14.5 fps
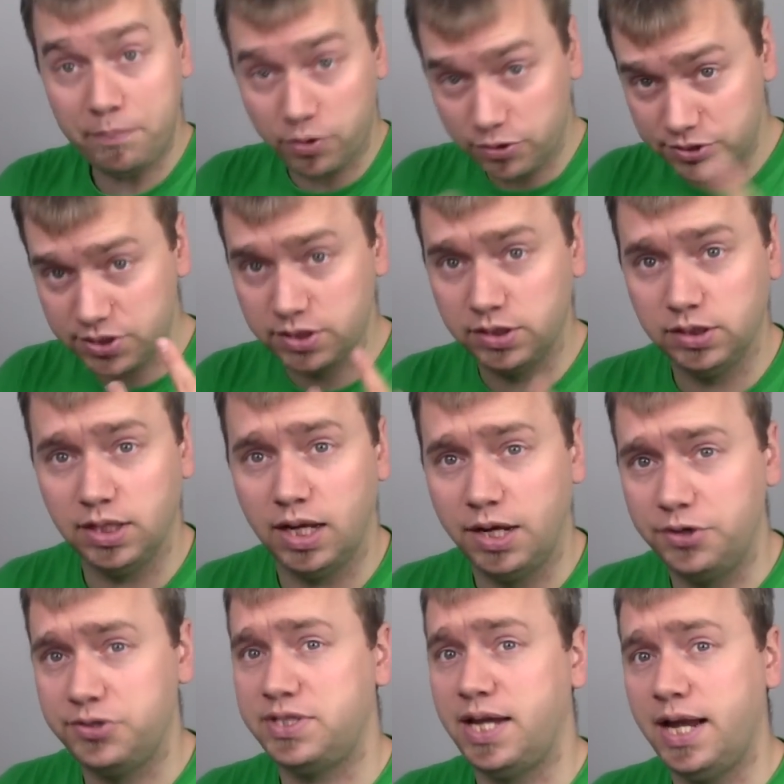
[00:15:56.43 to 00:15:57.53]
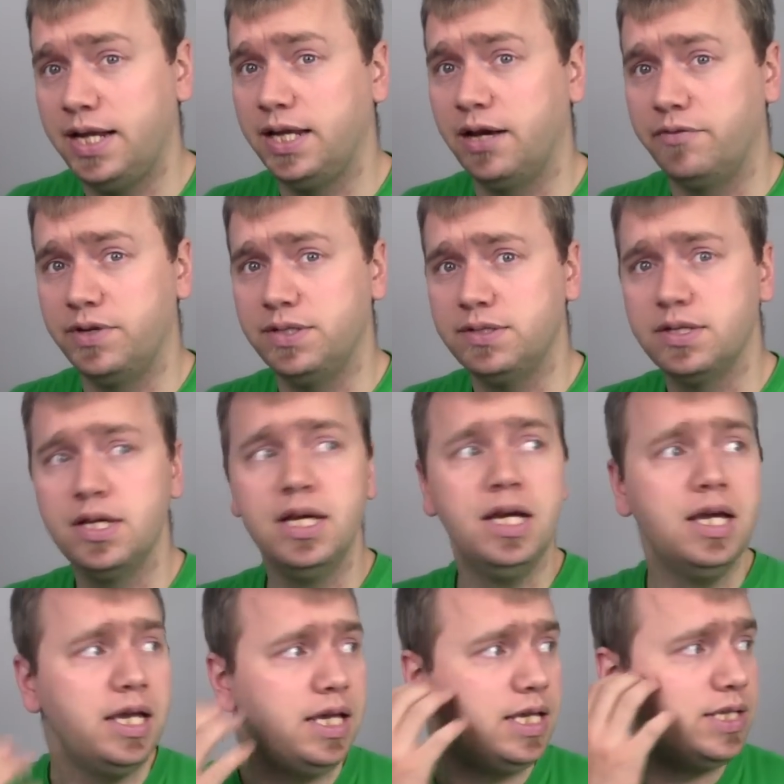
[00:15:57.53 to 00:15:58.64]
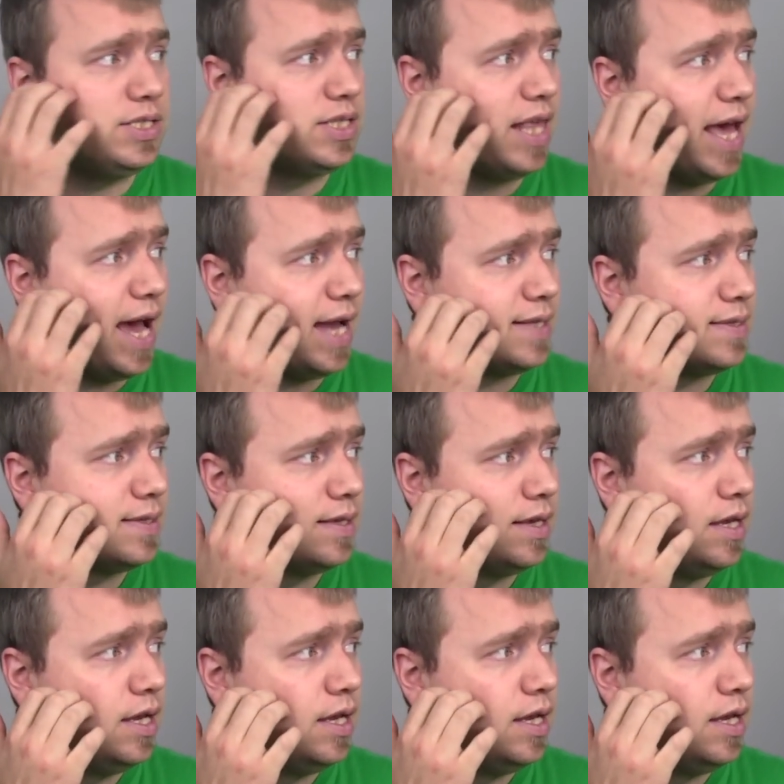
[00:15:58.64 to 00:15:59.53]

personal understanding of it is that